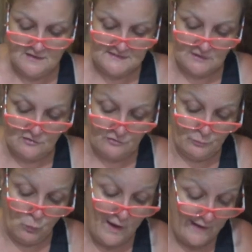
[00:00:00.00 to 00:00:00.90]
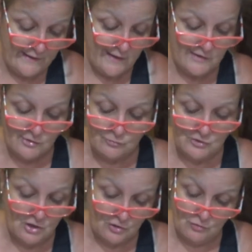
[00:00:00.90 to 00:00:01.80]
So why, I don't
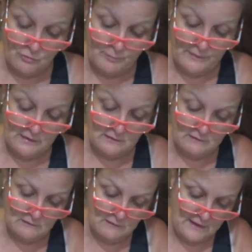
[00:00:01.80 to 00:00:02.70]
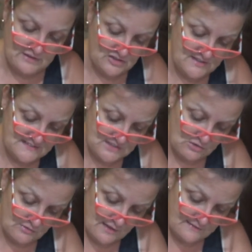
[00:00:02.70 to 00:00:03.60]
know. But I just
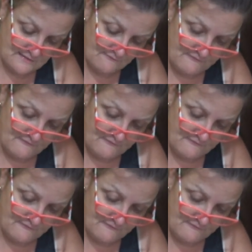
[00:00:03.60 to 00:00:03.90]
don't like the